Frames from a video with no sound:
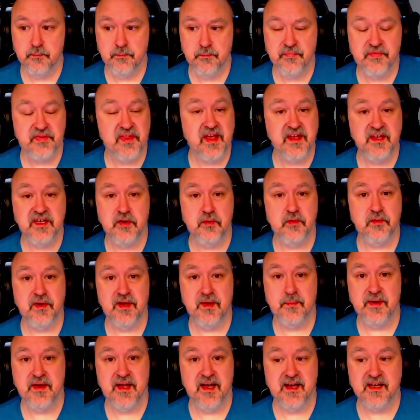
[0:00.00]
Thank you,
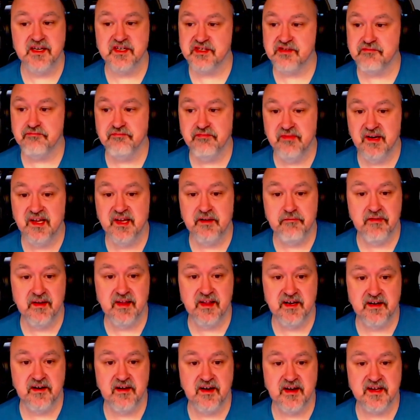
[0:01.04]
EPH. Really,
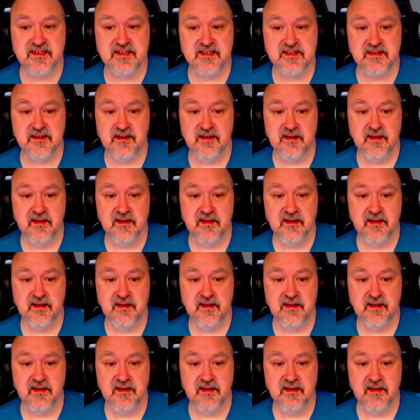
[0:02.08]
really nice.